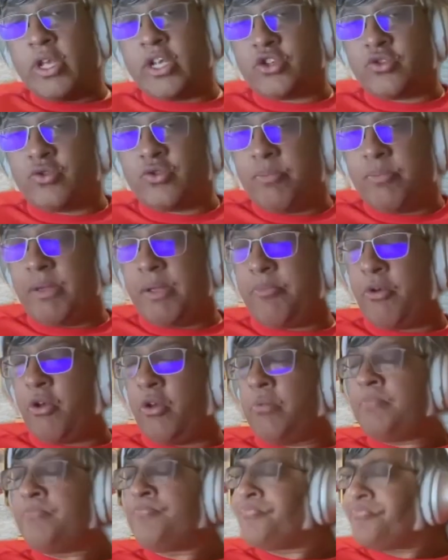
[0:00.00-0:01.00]
history
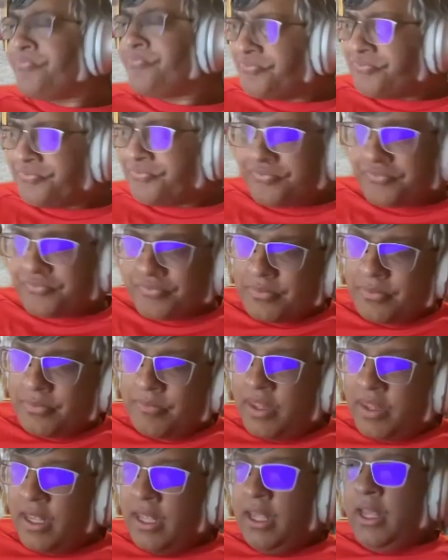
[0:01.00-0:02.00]
people,
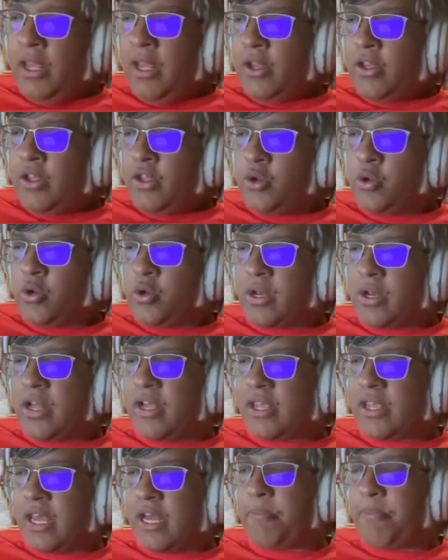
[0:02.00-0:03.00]
you
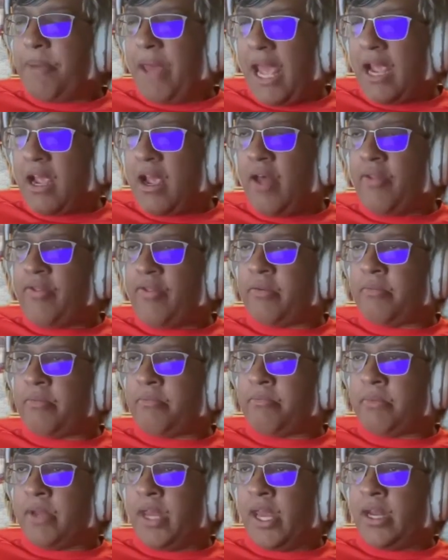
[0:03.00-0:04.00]
can get a peg on
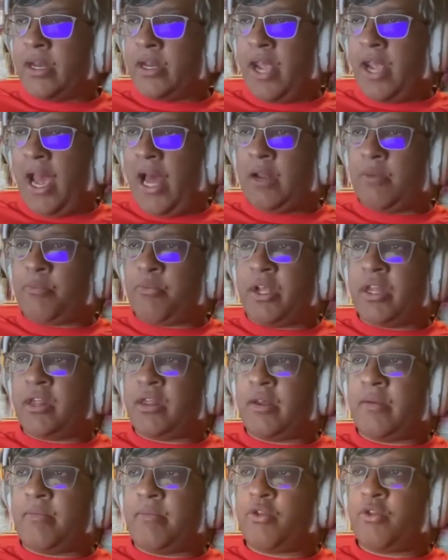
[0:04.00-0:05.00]
them and calibrate
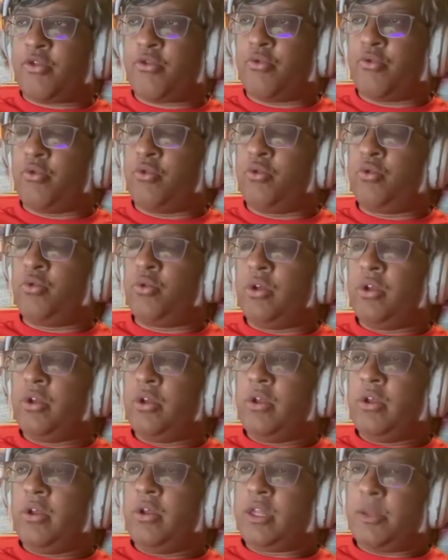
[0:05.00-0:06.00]
them through
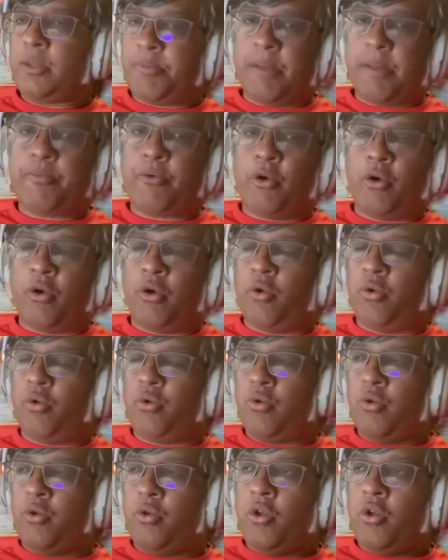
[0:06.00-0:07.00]
the people
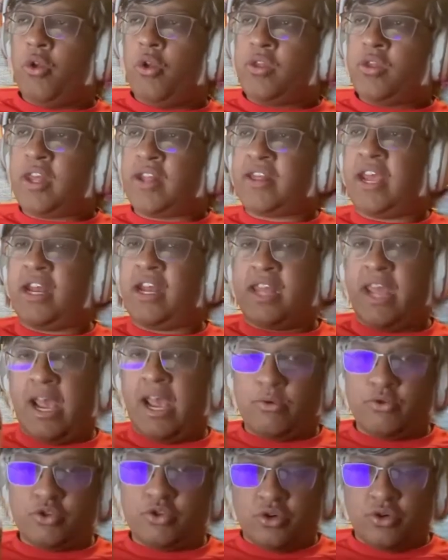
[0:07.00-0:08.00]
that they
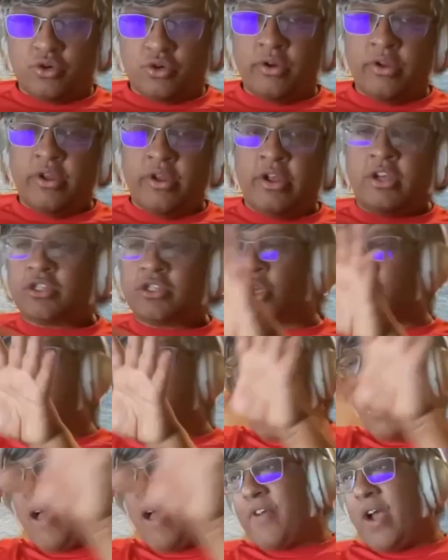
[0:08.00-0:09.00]
encounter. So
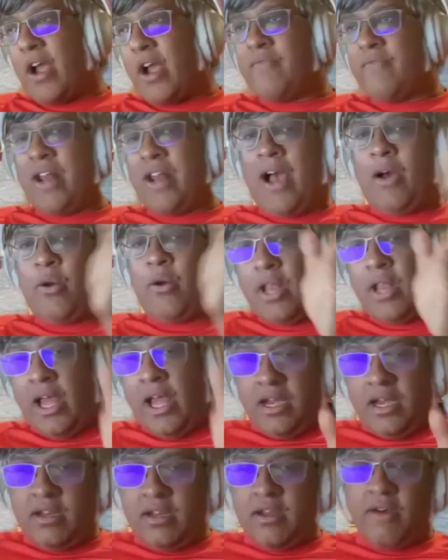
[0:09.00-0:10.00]
you have kind of an
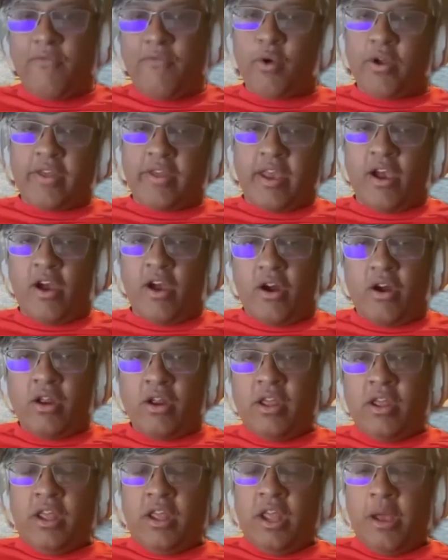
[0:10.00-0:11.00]
outline of where they are.
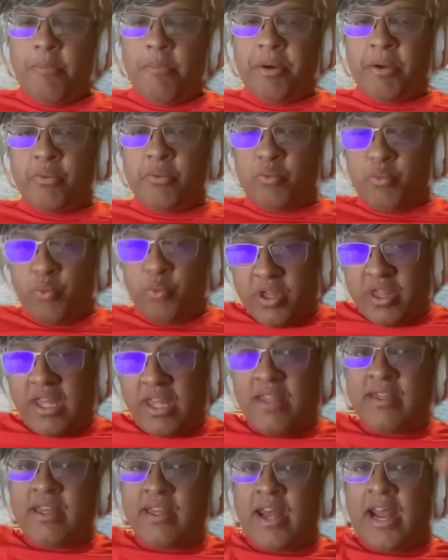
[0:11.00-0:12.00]
But
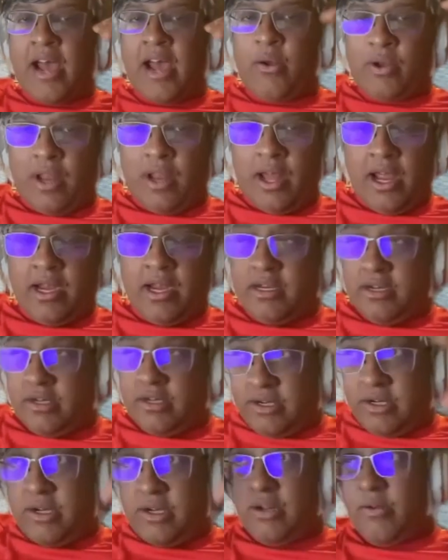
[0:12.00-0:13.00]
within that outline,
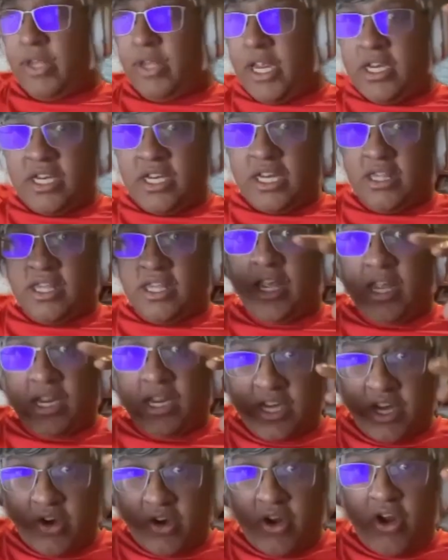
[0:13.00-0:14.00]
in the
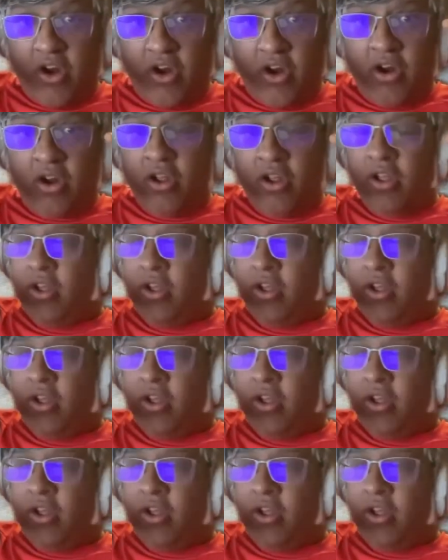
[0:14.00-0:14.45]
interior,